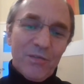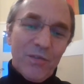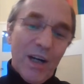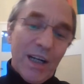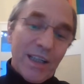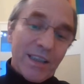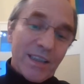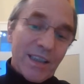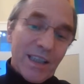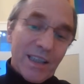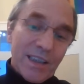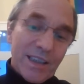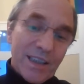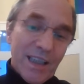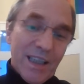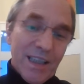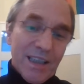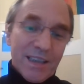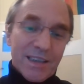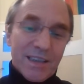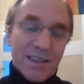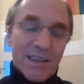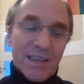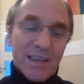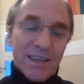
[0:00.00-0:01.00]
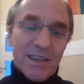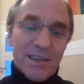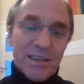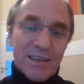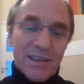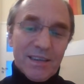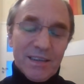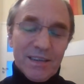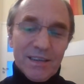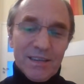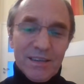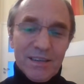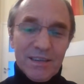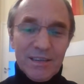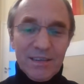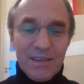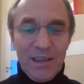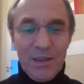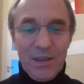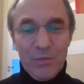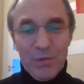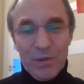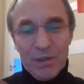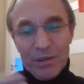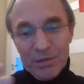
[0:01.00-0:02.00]
final test.
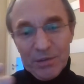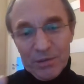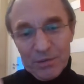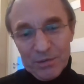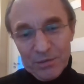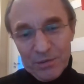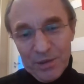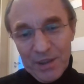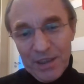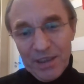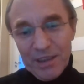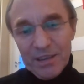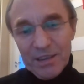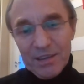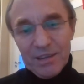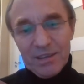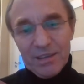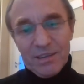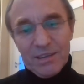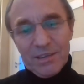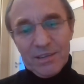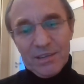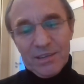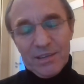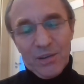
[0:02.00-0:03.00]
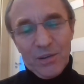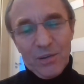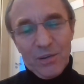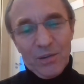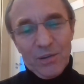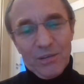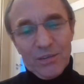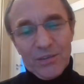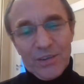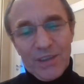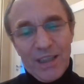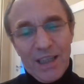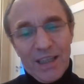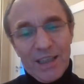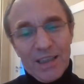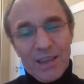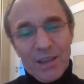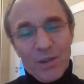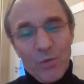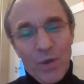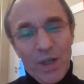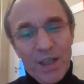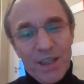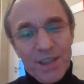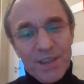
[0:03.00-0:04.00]
I will read all 10
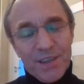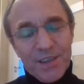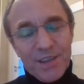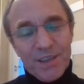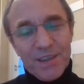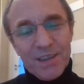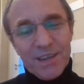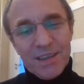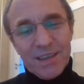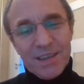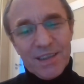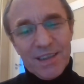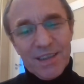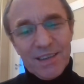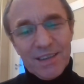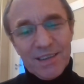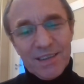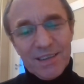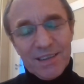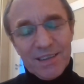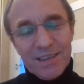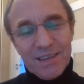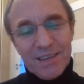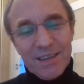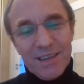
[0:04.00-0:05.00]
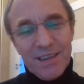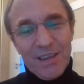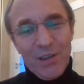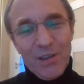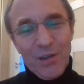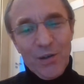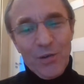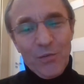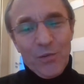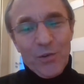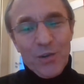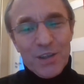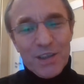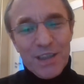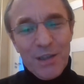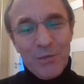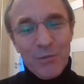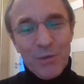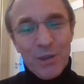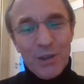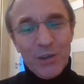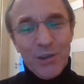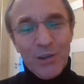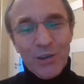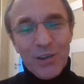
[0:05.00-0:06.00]
questions, and of course I
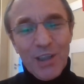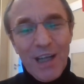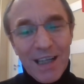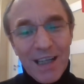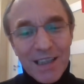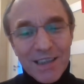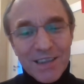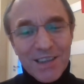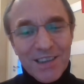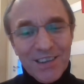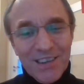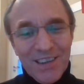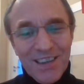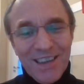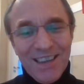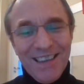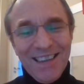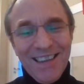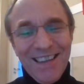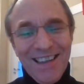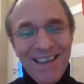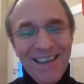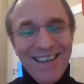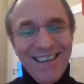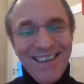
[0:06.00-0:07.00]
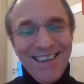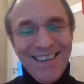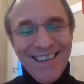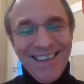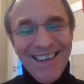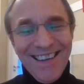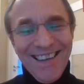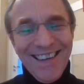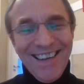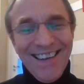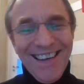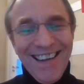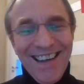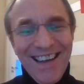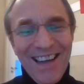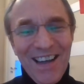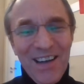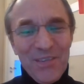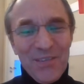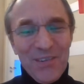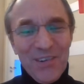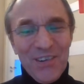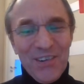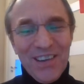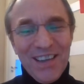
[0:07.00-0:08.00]
will not answer
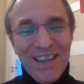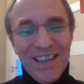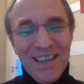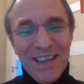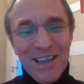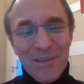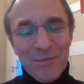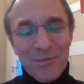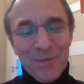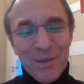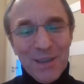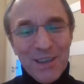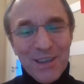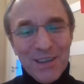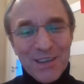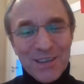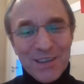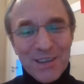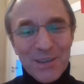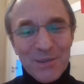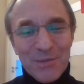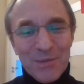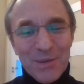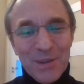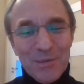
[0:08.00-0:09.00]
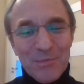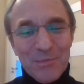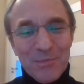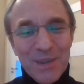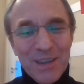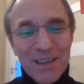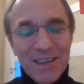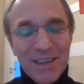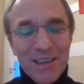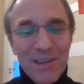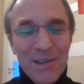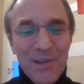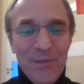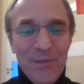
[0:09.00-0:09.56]
everything, because it will be